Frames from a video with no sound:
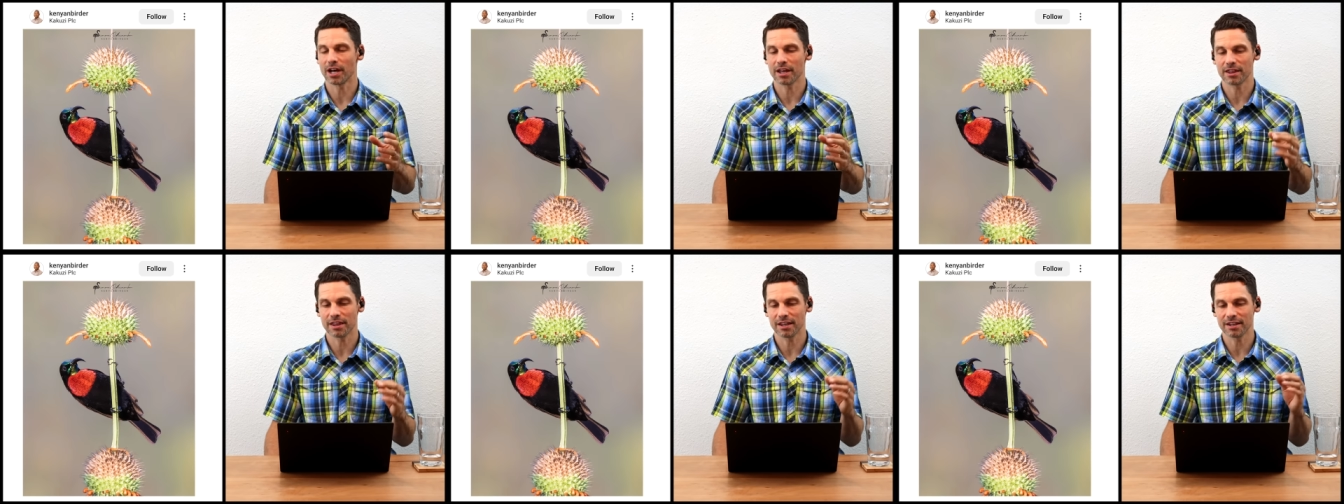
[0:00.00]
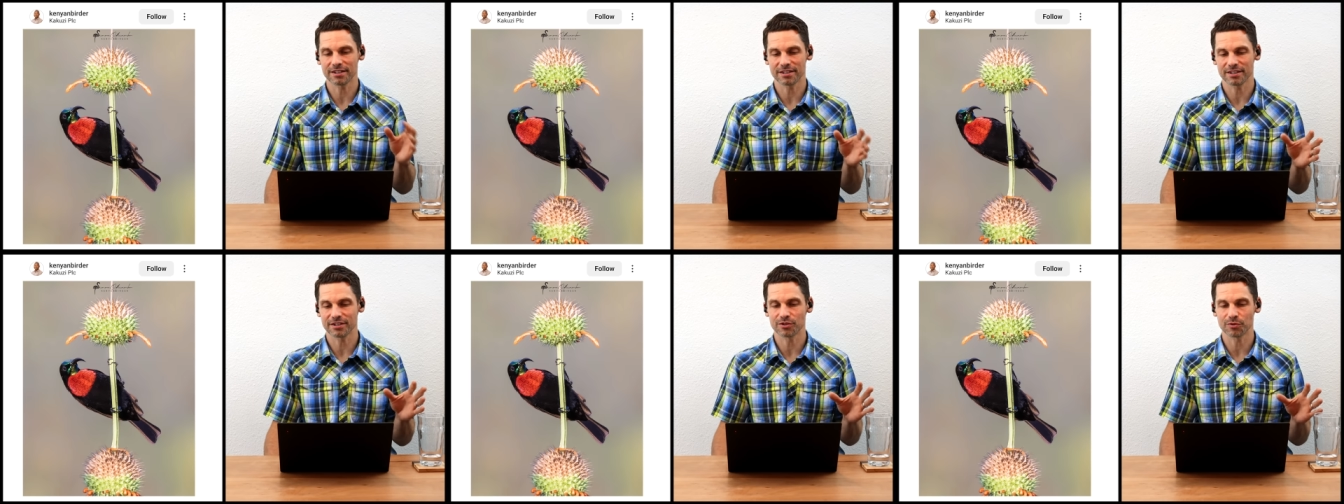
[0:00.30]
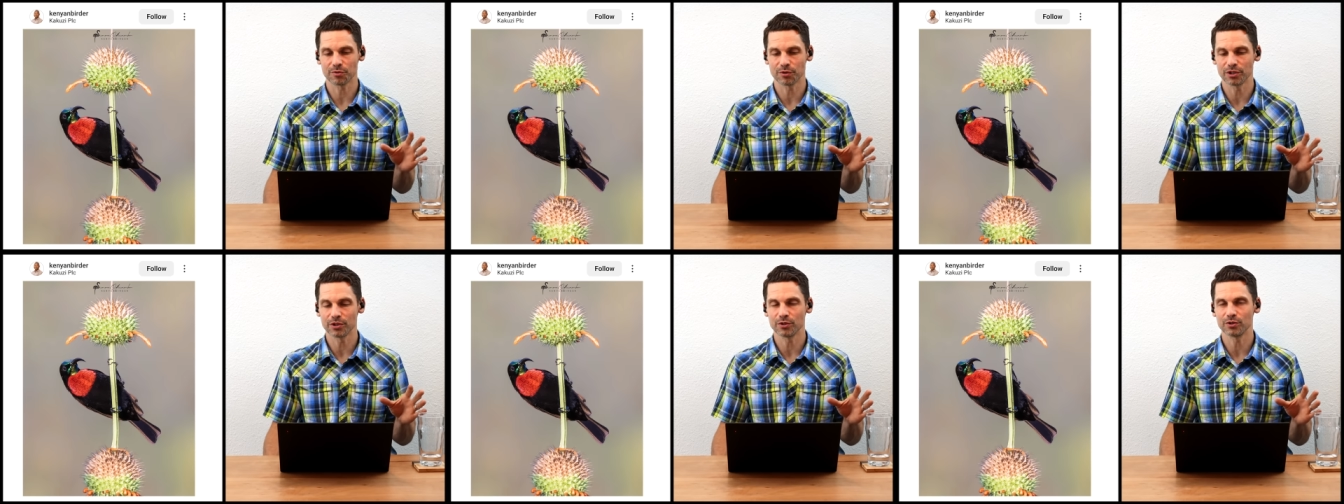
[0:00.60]
I think this is
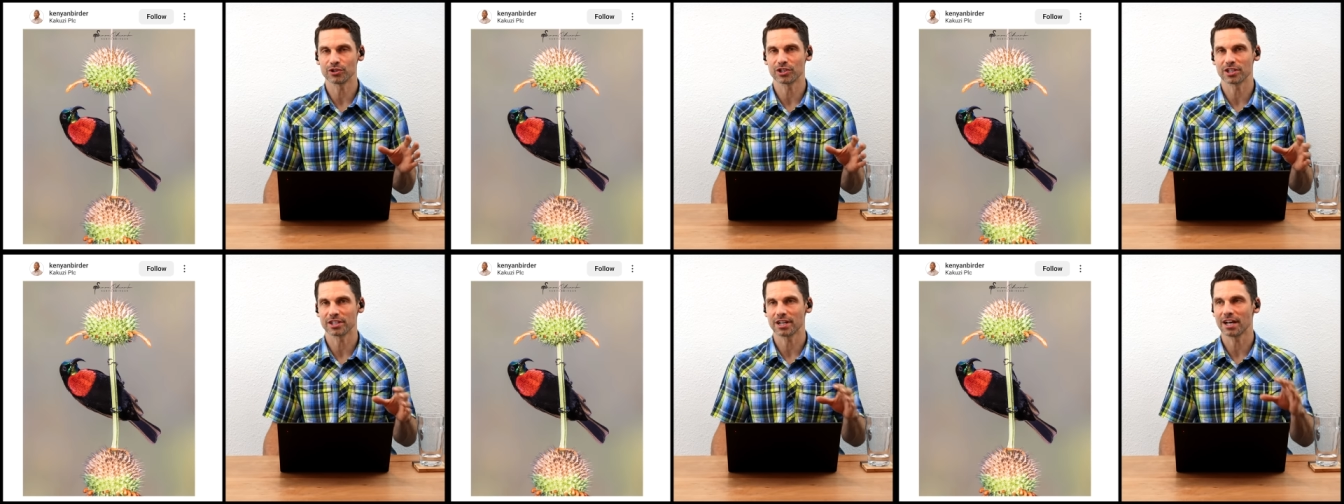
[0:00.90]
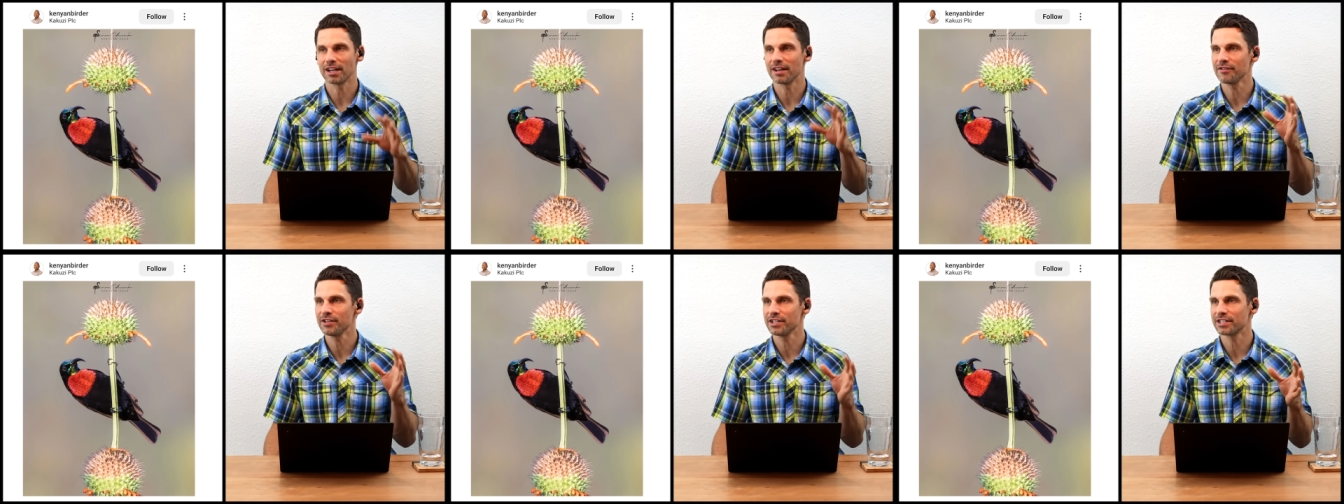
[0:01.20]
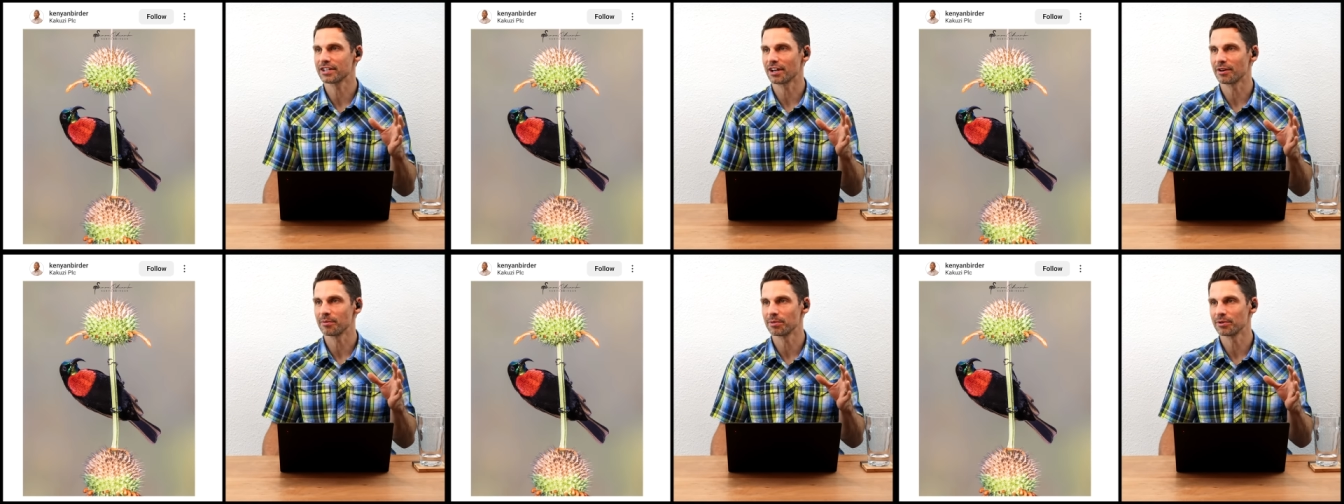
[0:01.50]
a really cool shot. I love
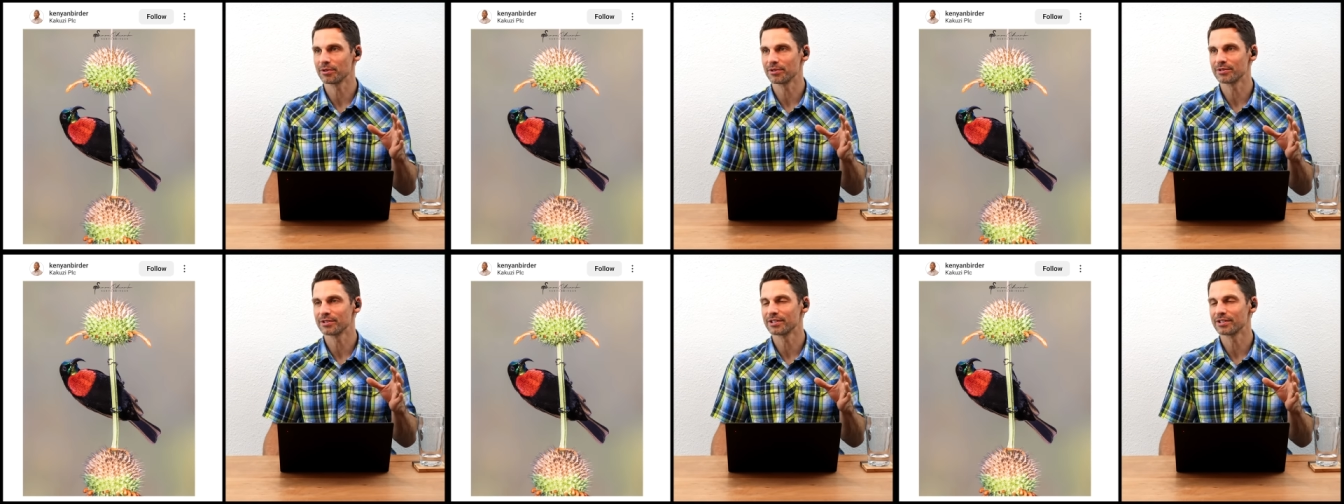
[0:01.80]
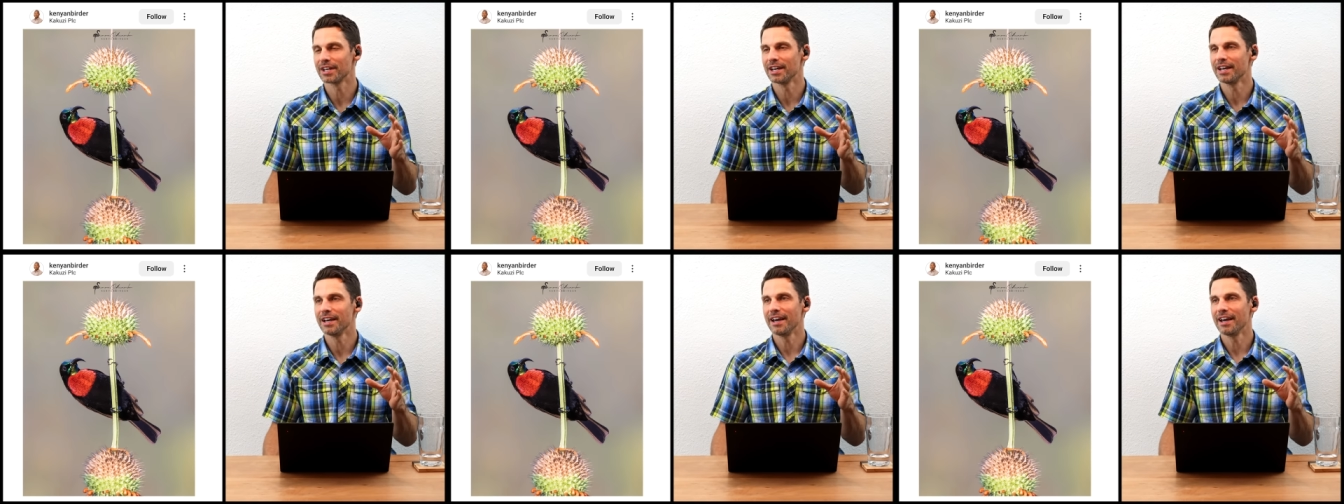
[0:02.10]
these sunbirds.